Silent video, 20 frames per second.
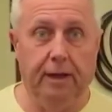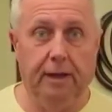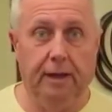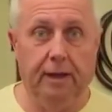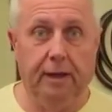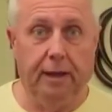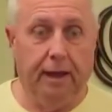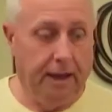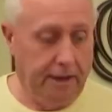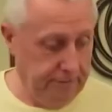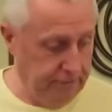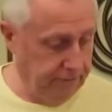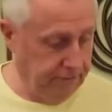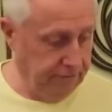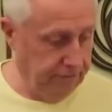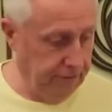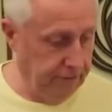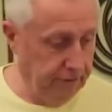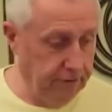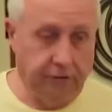I just
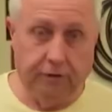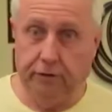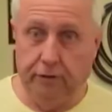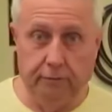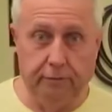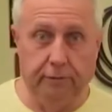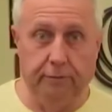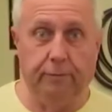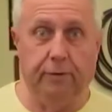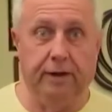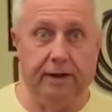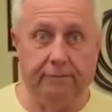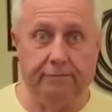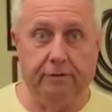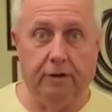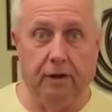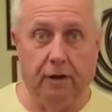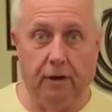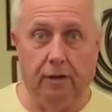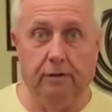sort of cook with what I've
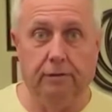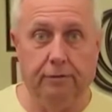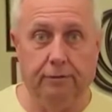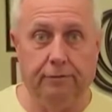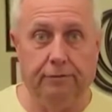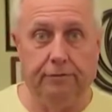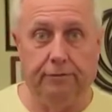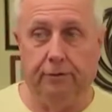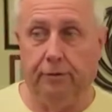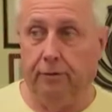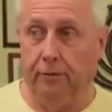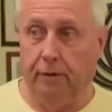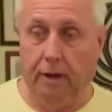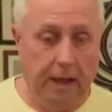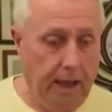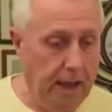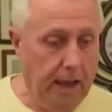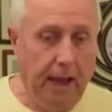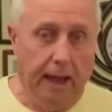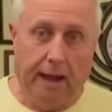got. So
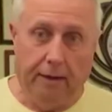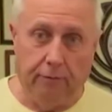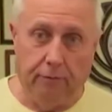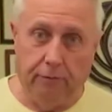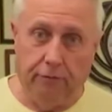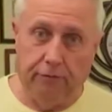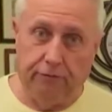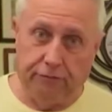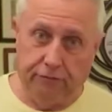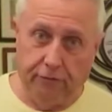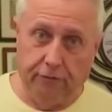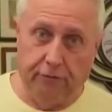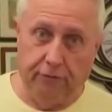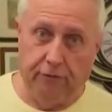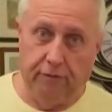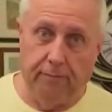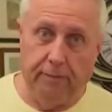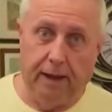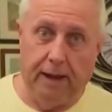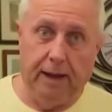I'm going to show
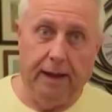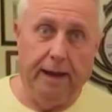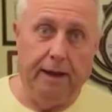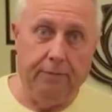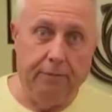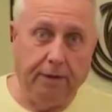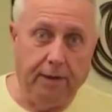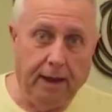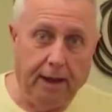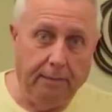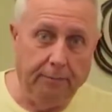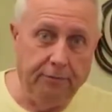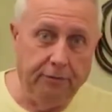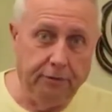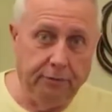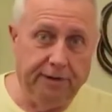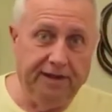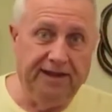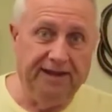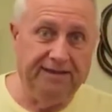them how I'm
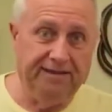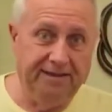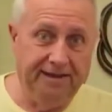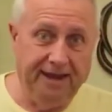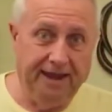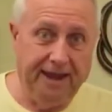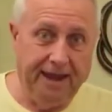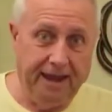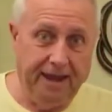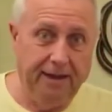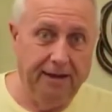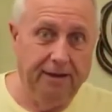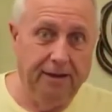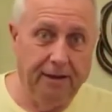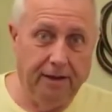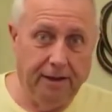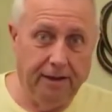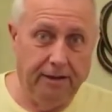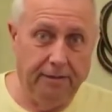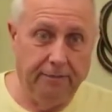doing it today,
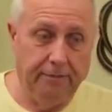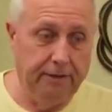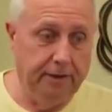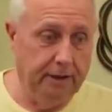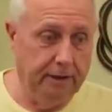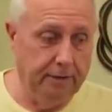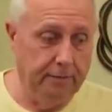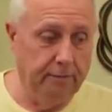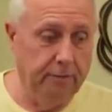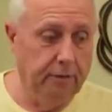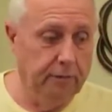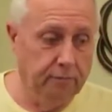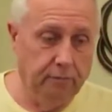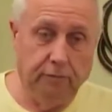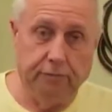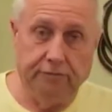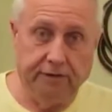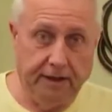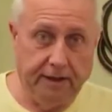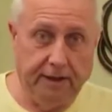and we'll
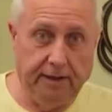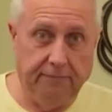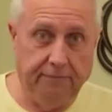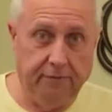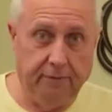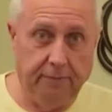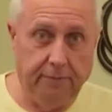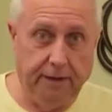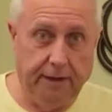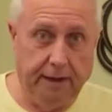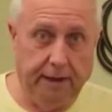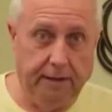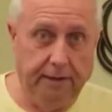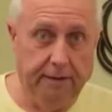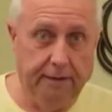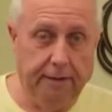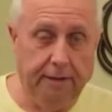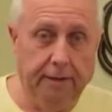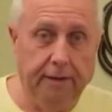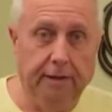take it from there.
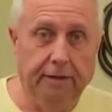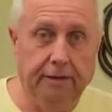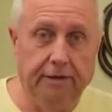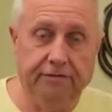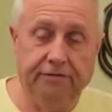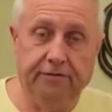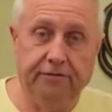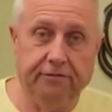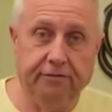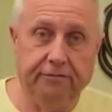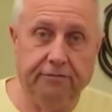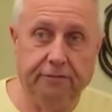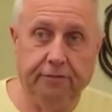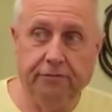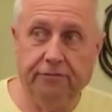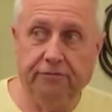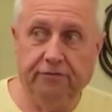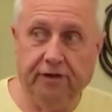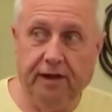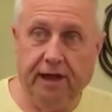This is the
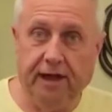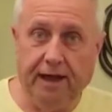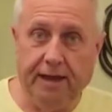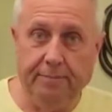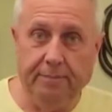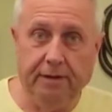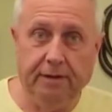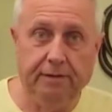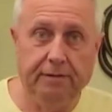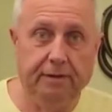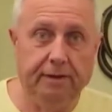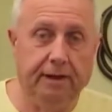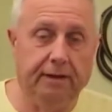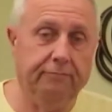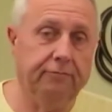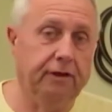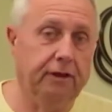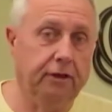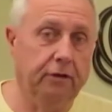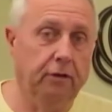first time that I've
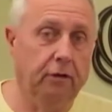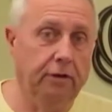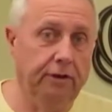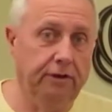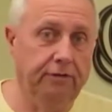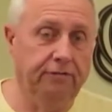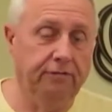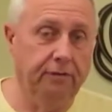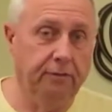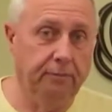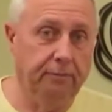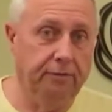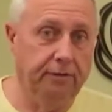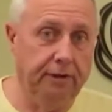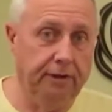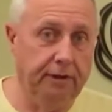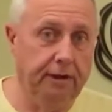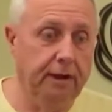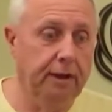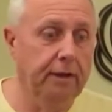recorded
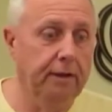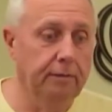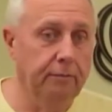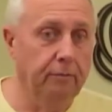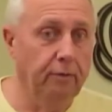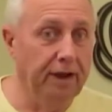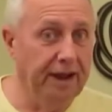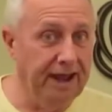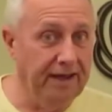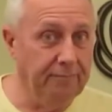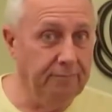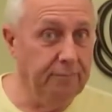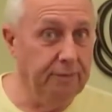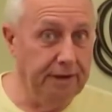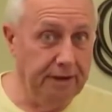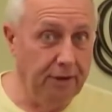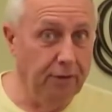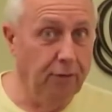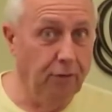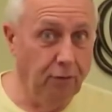something when I haven't been
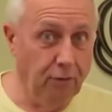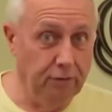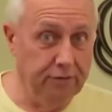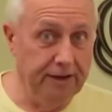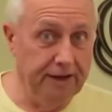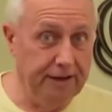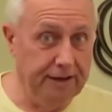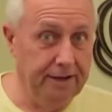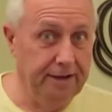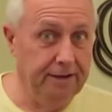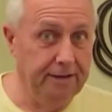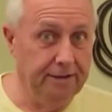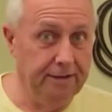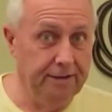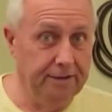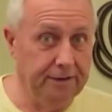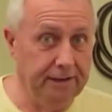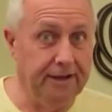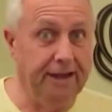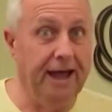holding
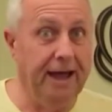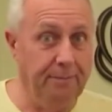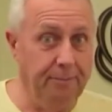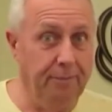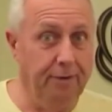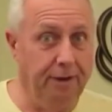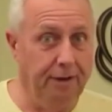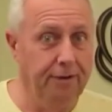the camera,